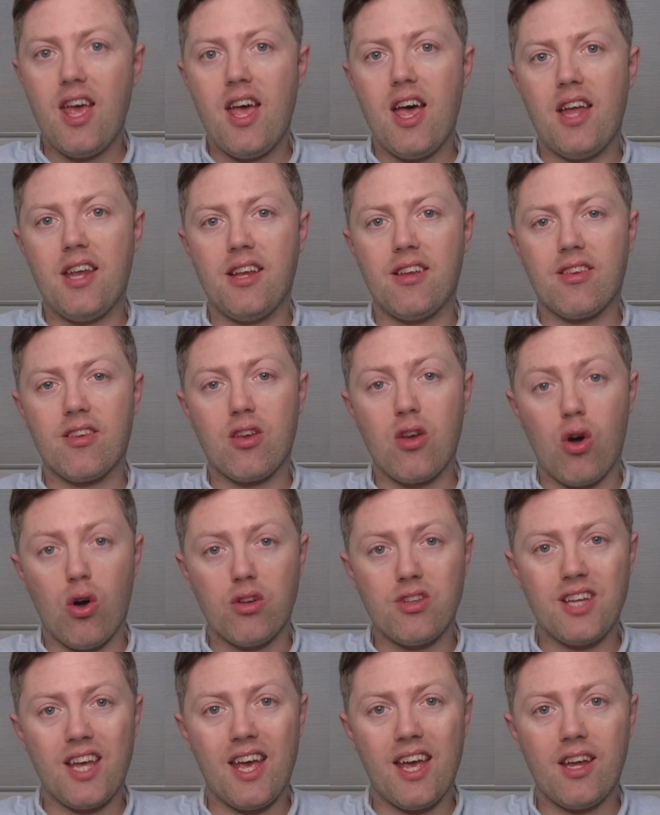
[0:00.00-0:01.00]
And it's
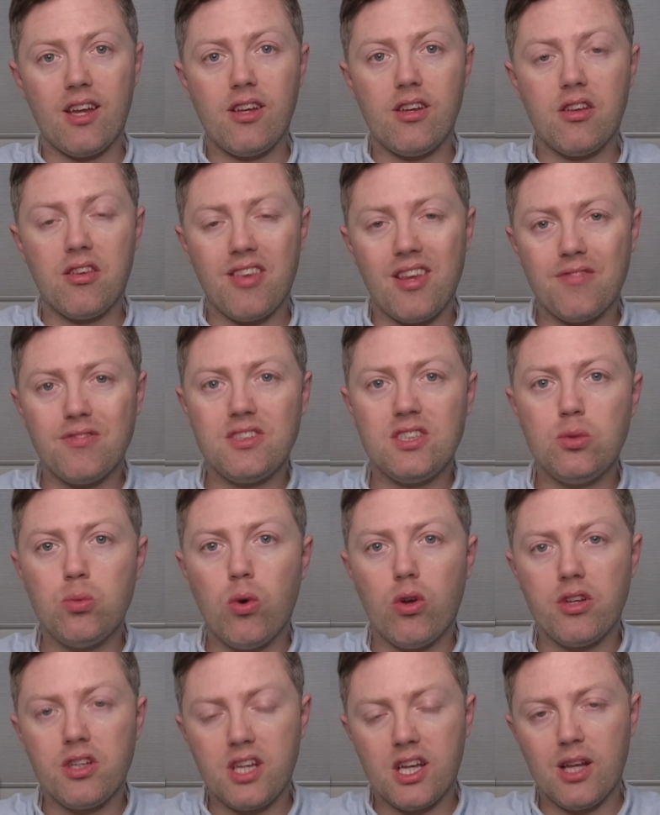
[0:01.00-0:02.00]
got a
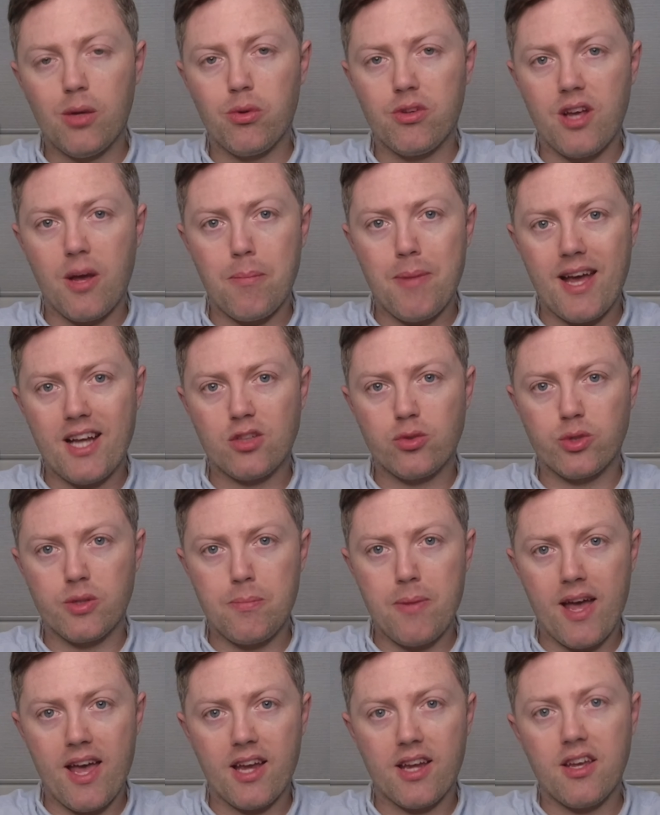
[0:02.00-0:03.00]
71 kilowatt hour battery
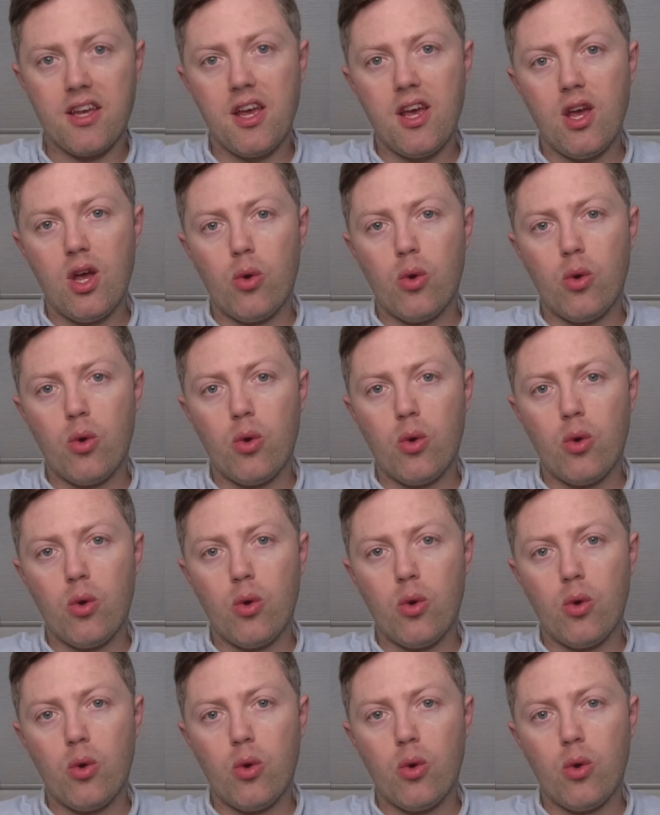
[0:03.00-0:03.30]
pack,